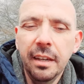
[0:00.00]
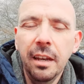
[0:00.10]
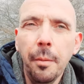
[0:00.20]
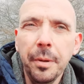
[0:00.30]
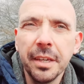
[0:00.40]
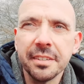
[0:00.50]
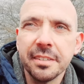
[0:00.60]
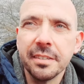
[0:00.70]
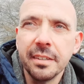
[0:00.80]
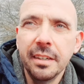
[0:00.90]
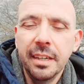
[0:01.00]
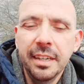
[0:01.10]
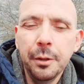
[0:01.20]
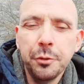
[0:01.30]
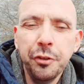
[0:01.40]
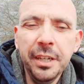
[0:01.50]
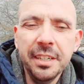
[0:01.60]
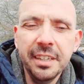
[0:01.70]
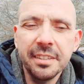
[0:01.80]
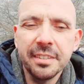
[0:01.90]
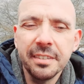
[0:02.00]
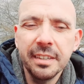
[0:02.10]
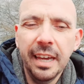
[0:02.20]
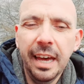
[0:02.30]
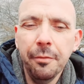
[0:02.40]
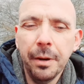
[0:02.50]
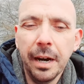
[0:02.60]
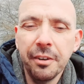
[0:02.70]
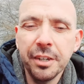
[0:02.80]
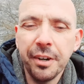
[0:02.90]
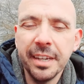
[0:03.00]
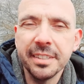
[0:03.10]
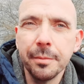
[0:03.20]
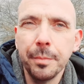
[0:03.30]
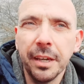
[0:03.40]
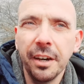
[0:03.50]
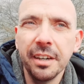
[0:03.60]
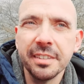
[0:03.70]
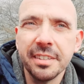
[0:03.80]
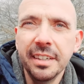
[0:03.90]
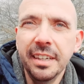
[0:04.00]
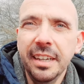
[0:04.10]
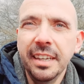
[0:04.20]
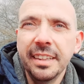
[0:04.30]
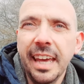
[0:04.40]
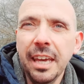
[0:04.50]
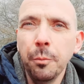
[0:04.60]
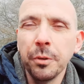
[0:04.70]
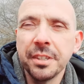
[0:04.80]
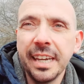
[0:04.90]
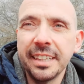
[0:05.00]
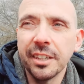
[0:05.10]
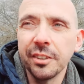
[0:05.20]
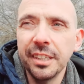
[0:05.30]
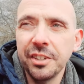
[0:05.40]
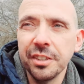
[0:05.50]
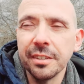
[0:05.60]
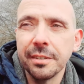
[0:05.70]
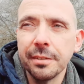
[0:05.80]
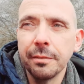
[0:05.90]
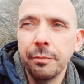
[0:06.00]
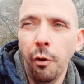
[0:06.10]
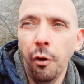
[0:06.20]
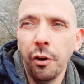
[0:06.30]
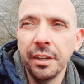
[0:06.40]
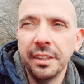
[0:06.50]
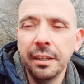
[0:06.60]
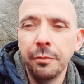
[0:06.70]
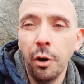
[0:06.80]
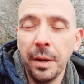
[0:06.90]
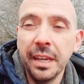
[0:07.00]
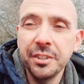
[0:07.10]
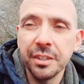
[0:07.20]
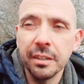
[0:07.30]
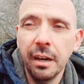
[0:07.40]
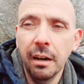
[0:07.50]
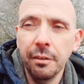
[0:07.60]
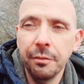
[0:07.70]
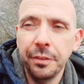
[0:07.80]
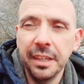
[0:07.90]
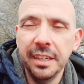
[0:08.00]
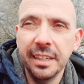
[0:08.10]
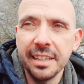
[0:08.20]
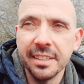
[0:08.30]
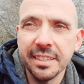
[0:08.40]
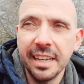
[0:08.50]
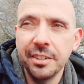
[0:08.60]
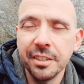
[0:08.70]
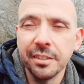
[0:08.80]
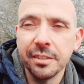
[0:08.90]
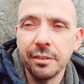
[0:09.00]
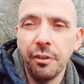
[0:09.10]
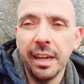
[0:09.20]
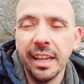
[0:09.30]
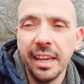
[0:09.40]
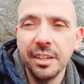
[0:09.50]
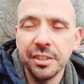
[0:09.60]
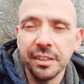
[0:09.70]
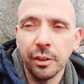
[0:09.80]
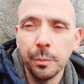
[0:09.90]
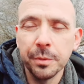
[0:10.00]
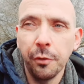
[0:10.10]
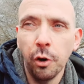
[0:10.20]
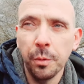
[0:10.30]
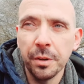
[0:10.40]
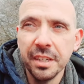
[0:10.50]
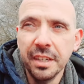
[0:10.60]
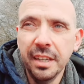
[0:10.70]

lobbyists. Now, treaties are interesting because they would set the conditions for the formulation of the legislations and regulation that comes forward,